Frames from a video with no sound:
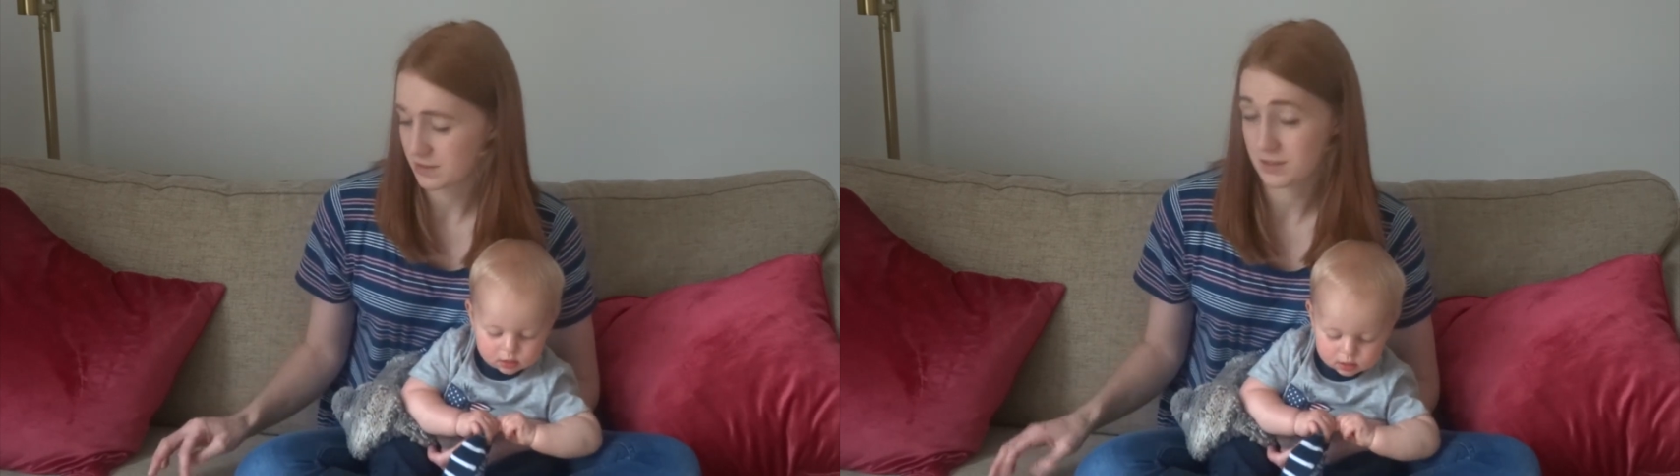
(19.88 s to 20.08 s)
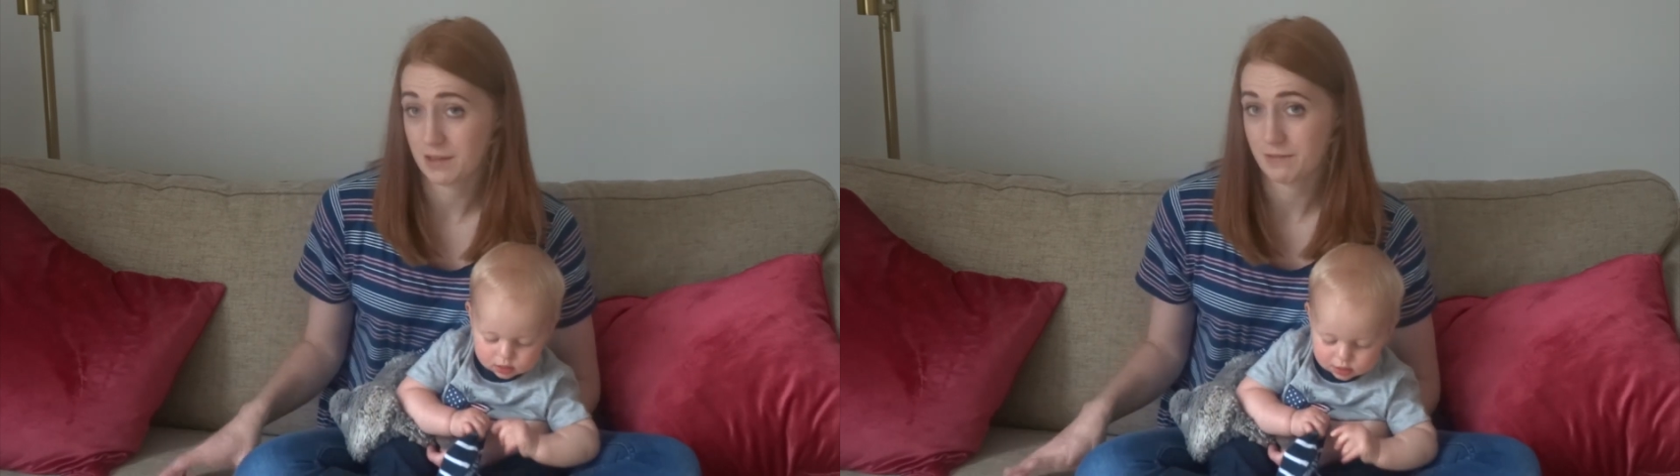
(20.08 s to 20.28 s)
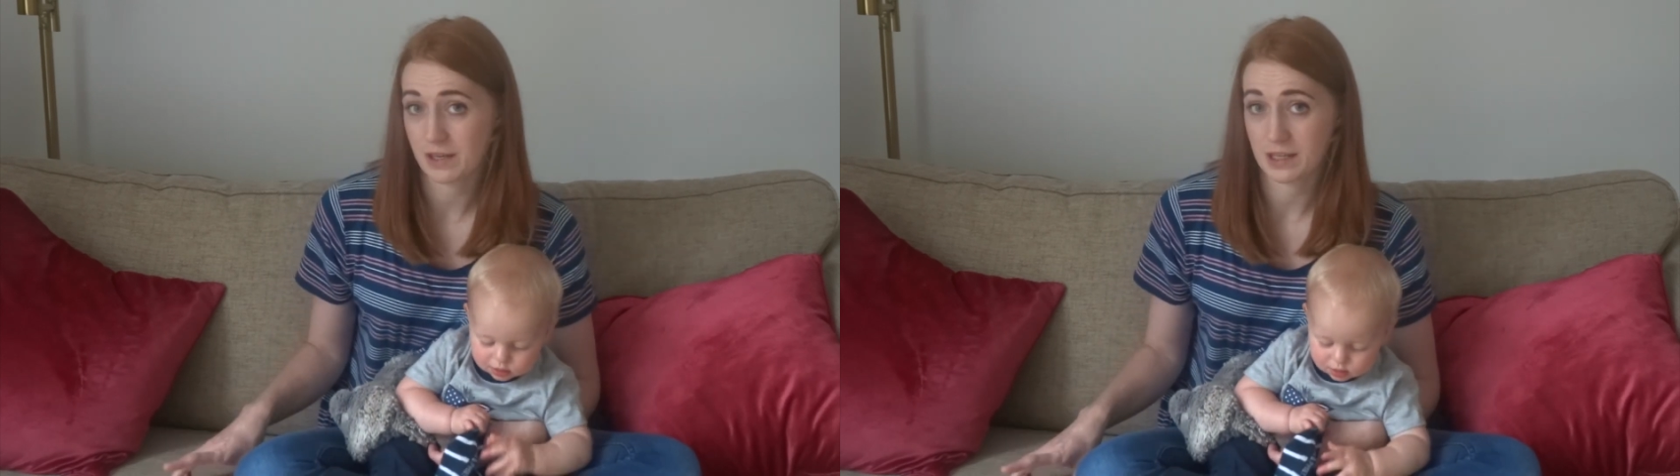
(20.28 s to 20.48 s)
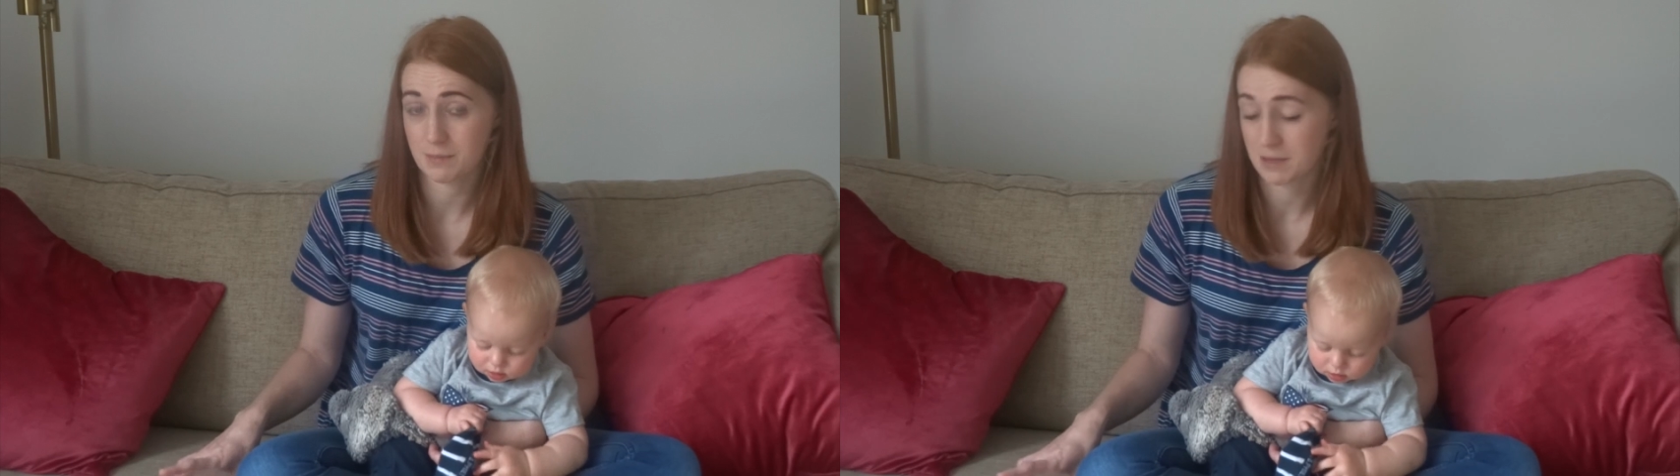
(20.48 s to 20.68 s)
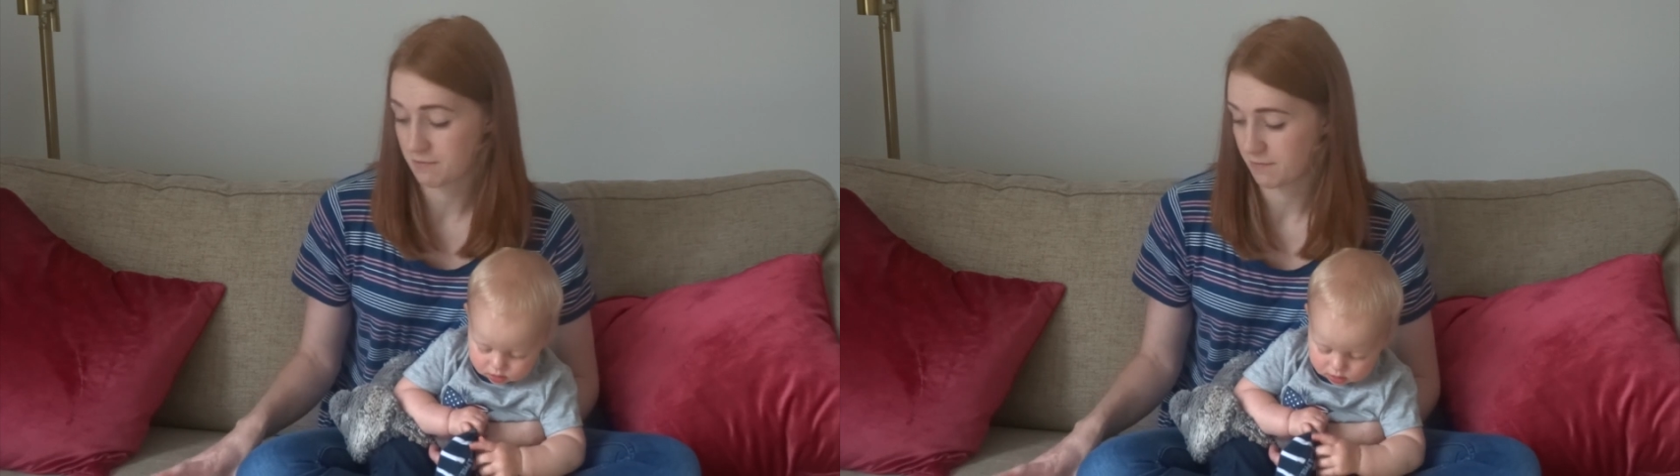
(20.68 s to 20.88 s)
sorry if I look
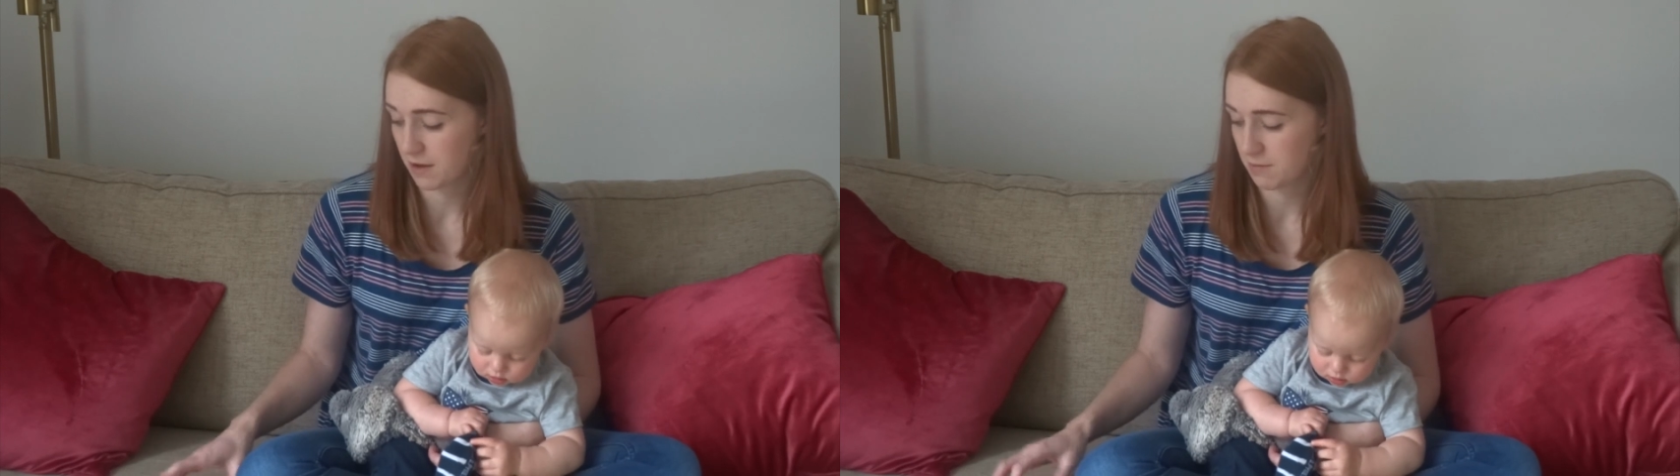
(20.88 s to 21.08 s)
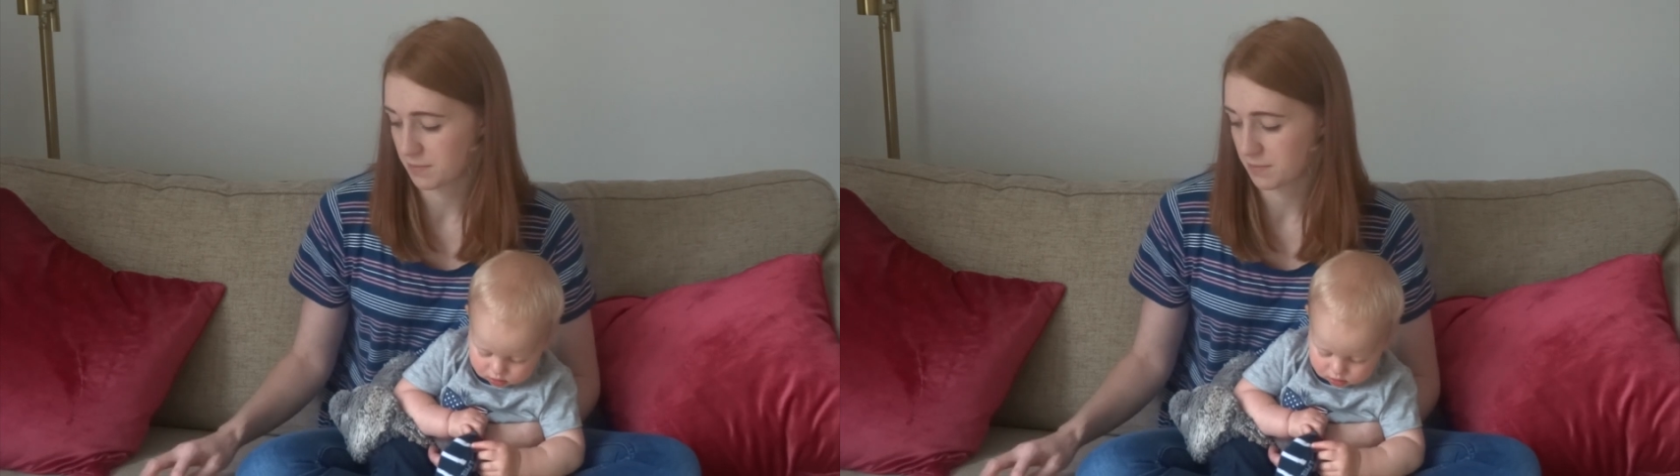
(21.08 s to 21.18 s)
at my phone,